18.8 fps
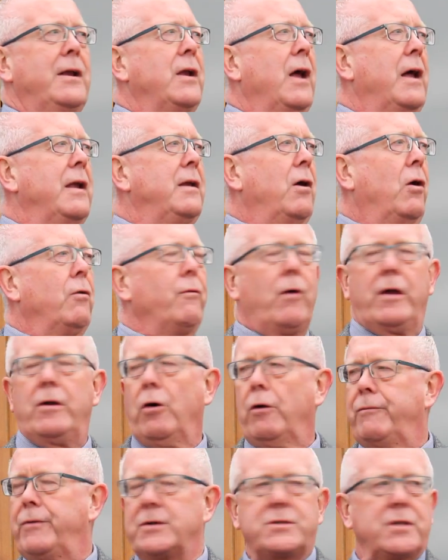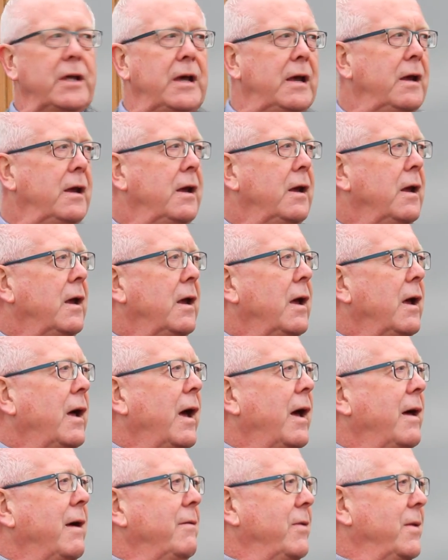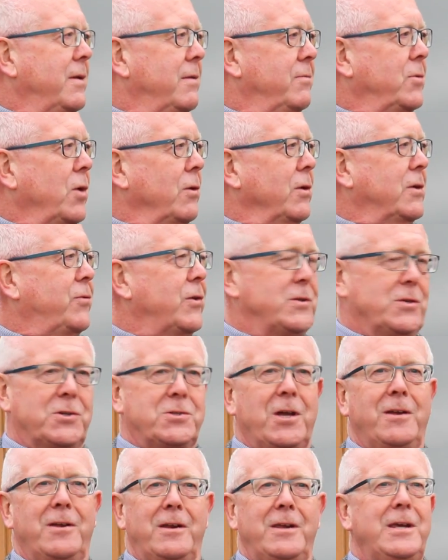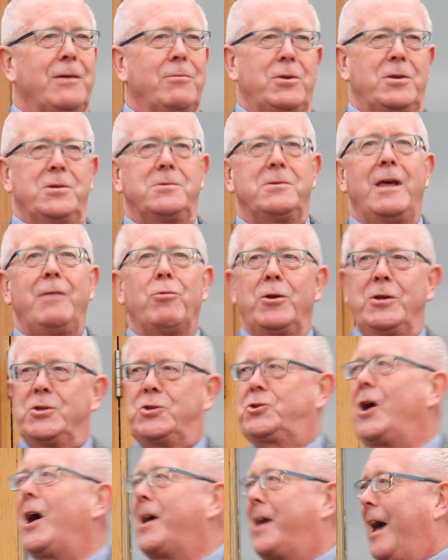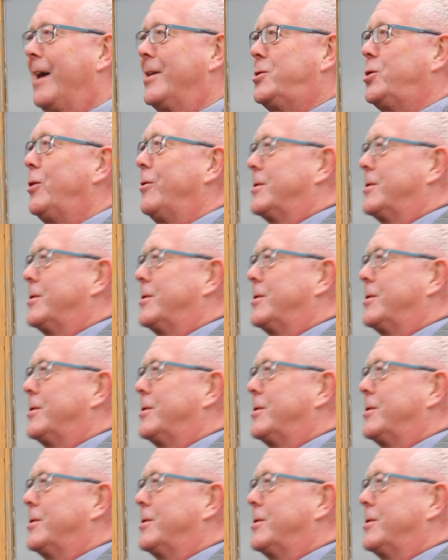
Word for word: And and and, and obviously Douglas Fraser standing here but his name on his jacket. I should